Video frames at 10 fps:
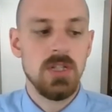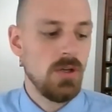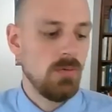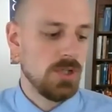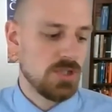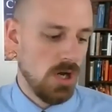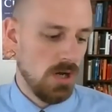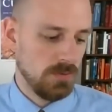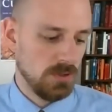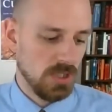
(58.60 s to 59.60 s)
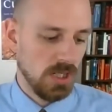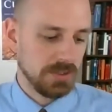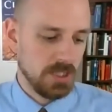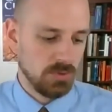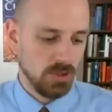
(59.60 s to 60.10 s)
which offers
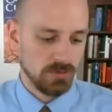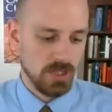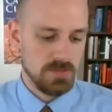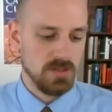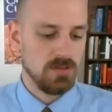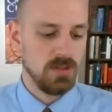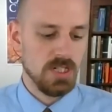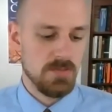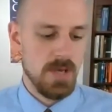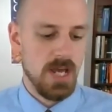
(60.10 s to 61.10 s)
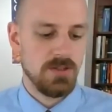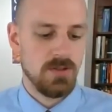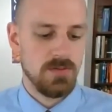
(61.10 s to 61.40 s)
online programs including a Master of